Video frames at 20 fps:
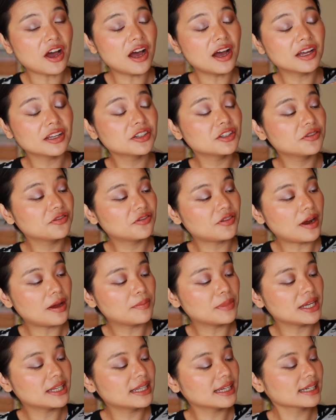on
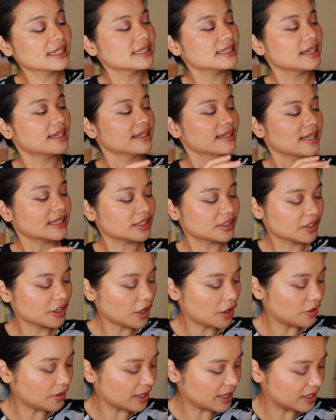from addiction, let's
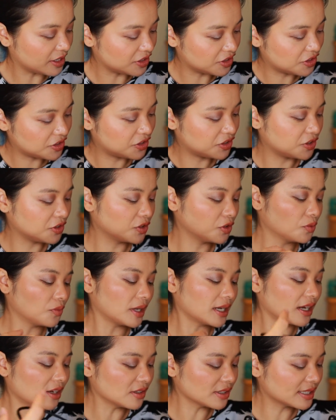go into
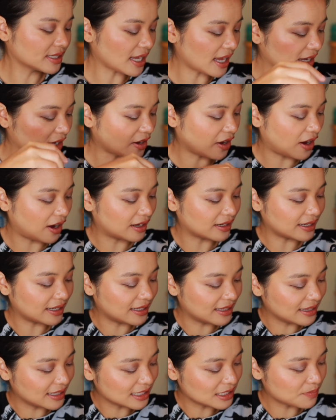what else I got
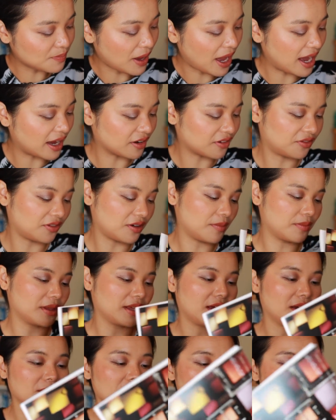in this bag from
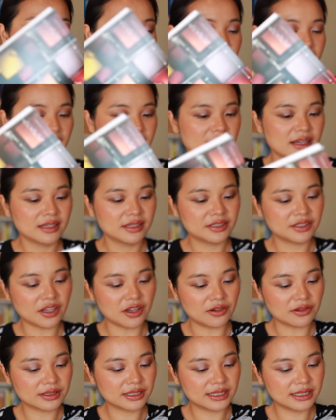them.
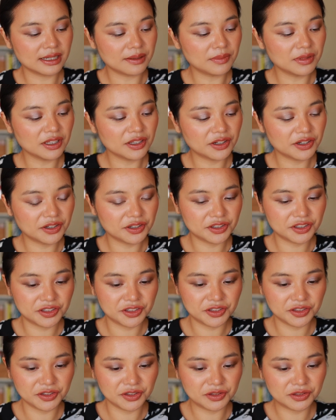So, similar
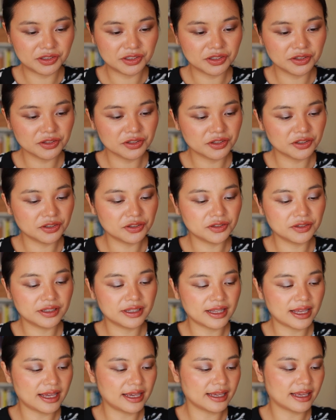to Suqqu,
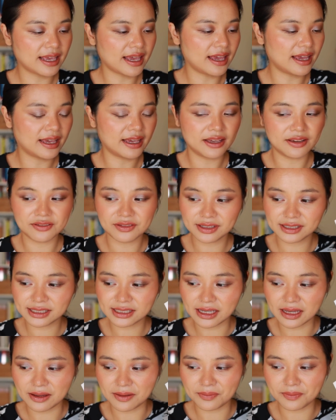they gave
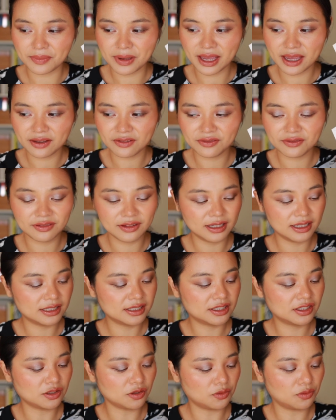some
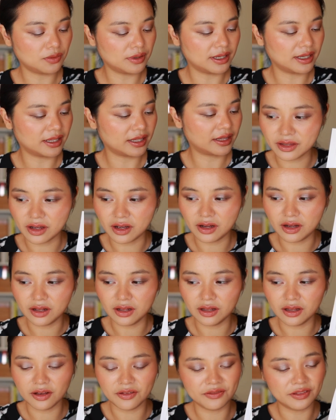pamphlets with
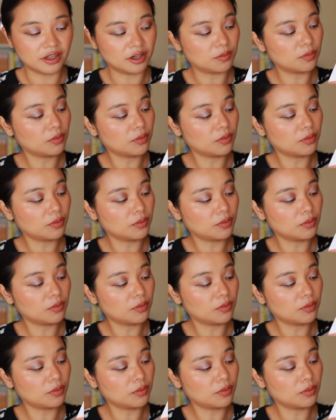all of their